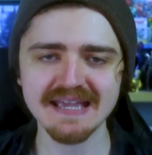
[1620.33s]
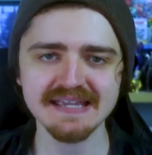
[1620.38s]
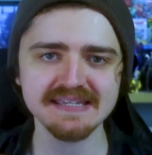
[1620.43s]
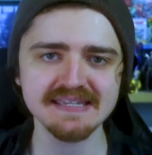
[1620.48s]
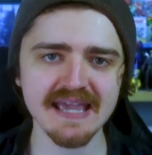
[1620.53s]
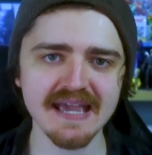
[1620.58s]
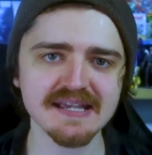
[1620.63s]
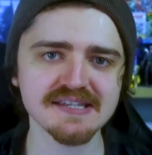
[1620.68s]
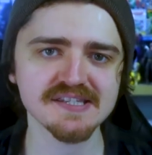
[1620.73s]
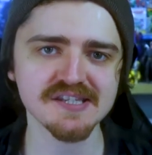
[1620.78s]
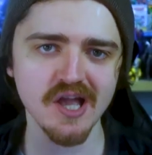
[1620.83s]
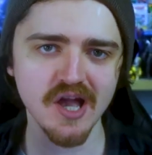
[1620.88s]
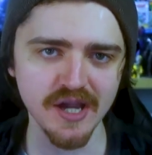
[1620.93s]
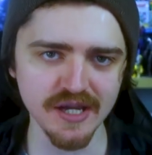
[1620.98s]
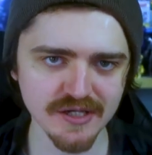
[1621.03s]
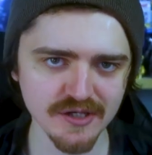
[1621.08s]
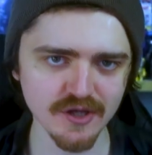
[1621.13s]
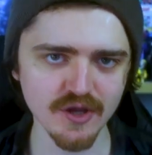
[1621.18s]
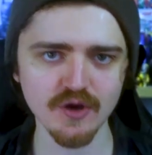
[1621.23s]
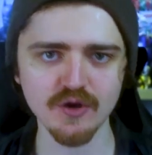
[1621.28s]
Yes,
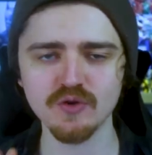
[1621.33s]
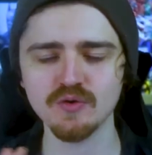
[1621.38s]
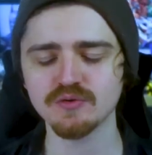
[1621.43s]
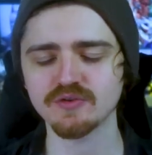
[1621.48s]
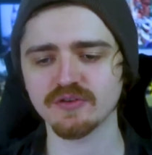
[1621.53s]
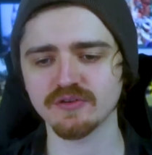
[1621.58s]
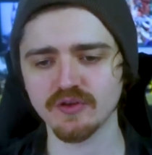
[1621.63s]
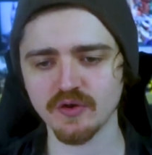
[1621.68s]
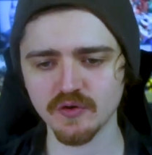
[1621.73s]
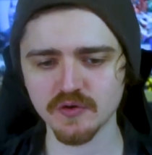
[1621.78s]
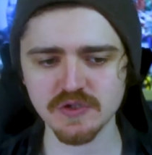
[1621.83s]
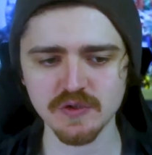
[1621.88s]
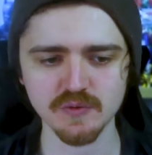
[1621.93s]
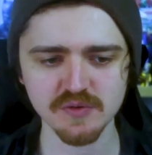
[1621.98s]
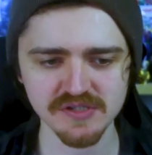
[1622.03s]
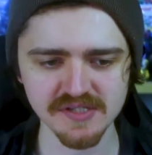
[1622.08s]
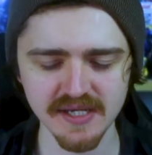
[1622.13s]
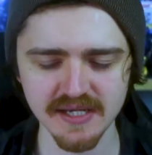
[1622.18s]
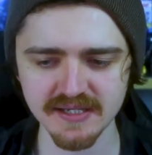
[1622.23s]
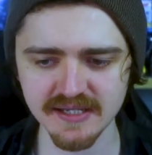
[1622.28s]
I know to those who
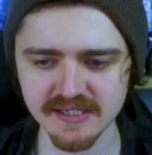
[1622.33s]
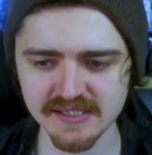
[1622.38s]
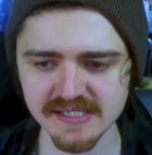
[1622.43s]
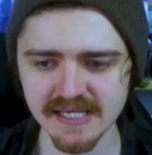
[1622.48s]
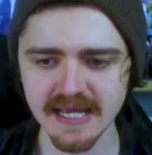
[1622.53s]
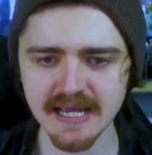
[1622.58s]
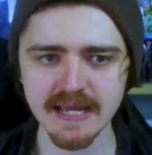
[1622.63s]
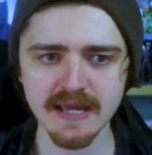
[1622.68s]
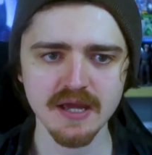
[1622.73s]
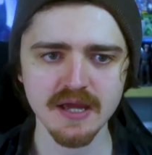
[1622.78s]
will say this,